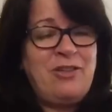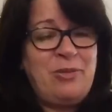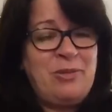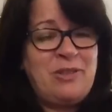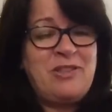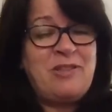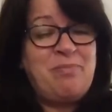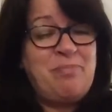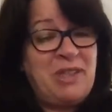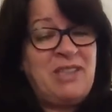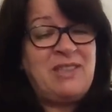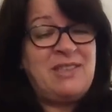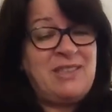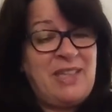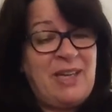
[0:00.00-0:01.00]
you. This was a
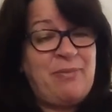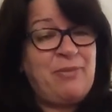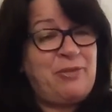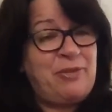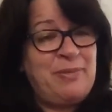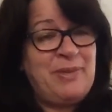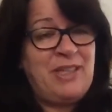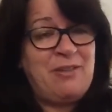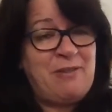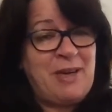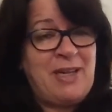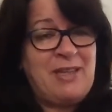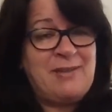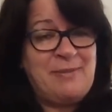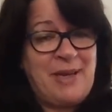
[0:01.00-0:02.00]
big step for me to
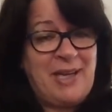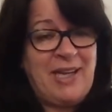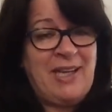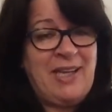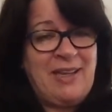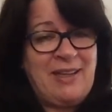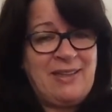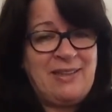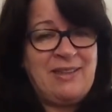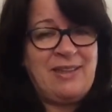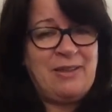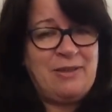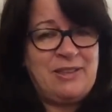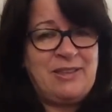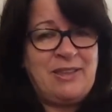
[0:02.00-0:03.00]
raise my hand.
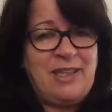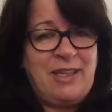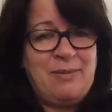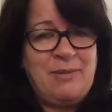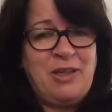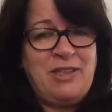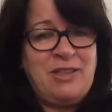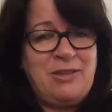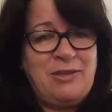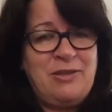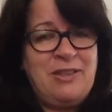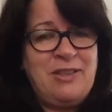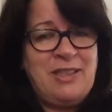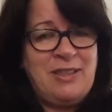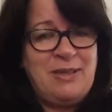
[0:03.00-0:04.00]
I was like, I'm not
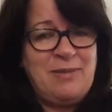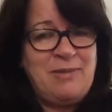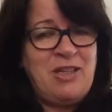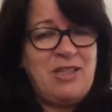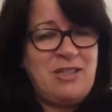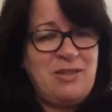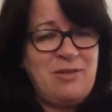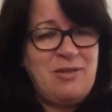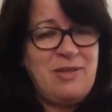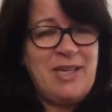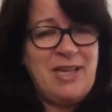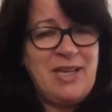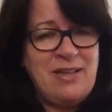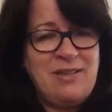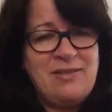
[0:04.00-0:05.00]
doing it. I'm not
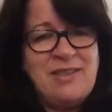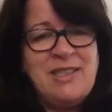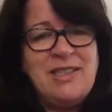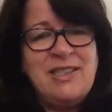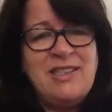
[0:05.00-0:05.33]
doing it.